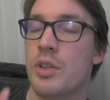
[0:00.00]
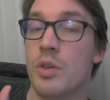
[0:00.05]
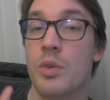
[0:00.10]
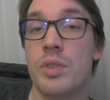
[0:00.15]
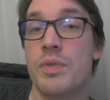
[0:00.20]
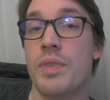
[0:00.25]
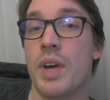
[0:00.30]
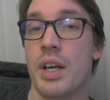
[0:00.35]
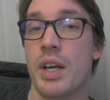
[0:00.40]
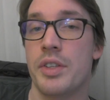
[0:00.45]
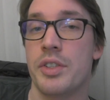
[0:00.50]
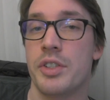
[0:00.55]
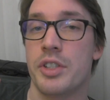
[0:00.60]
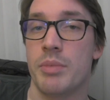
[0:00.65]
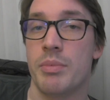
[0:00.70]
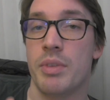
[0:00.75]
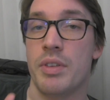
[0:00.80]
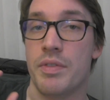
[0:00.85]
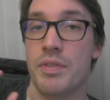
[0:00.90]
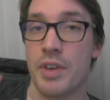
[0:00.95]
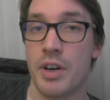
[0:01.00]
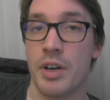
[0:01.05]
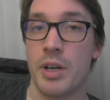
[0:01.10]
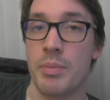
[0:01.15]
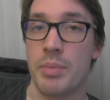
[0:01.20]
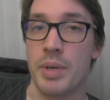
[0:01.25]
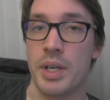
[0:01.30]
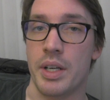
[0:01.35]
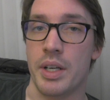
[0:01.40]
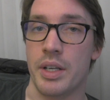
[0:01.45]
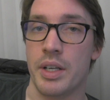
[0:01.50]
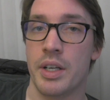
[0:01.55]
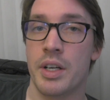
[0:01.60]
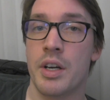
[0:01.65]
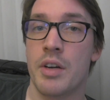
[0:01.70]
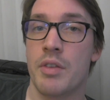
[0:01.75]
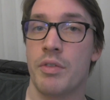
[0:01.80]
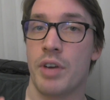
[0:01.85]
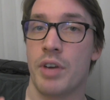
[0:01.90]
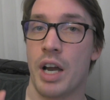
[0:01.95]
Those files are going to be very big.
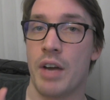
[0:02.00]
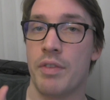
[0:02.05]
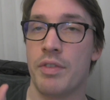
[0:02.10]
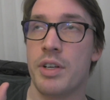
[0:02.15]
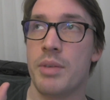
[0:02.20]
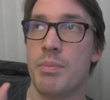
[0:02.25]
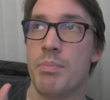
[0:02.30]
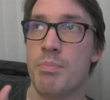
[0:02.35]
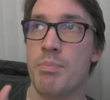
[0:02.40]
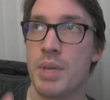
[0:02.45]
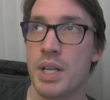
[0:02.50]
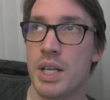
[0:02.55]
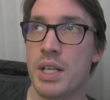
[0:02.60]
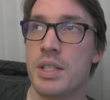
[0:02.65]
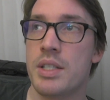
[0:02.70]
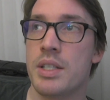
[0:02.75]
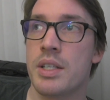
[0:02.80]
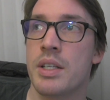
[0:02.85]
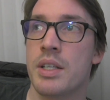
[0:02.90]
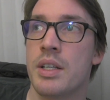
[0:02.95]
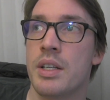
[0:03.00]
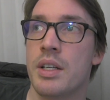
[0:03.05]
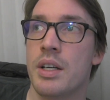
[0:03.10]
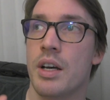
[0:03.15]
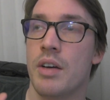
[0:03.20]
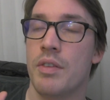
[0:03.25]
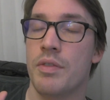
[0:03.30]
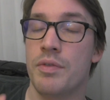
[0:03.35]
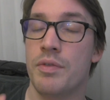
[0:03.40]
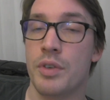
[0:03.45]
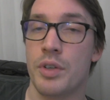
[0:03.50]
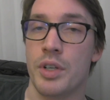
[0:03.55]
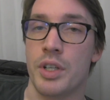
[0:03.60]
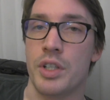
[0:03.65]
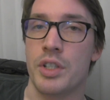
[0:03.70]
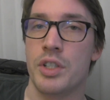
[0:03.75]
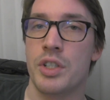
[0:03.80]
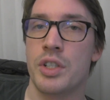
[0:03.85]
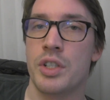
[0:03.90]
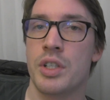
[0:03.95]
For every minute of
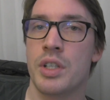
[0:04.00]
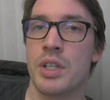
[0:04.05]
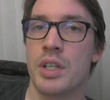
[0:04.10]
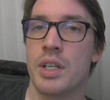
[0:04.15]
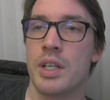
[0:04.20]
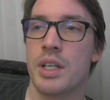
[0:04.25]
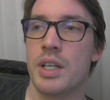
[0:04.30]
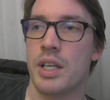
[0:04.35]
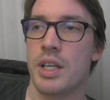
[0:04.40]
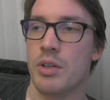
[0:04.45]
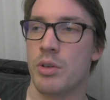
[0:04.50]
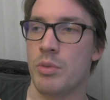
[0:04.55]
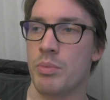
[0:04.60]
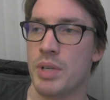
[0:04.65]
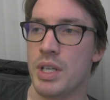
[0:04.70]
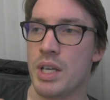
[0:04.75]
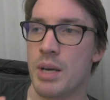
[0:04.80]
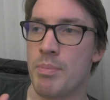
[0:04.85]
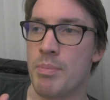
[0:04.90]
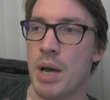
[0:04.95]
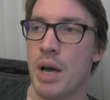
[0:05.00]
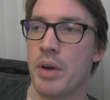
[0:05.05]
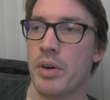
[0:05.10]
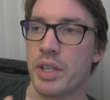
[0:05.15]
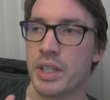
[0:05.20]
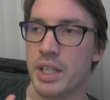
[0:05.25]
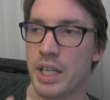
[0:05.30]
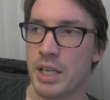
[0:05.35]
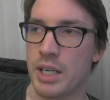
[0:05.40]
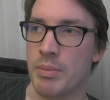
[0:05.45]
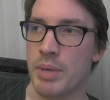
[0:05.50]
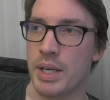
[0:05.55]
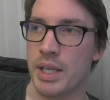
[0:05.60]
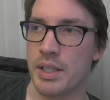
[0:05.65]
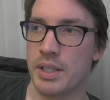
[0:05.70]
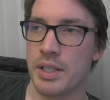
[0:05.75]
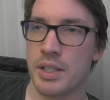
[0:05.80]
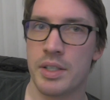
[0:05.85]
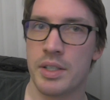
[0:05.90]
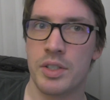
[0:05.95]
footage, it'll be about 1 gigabyte.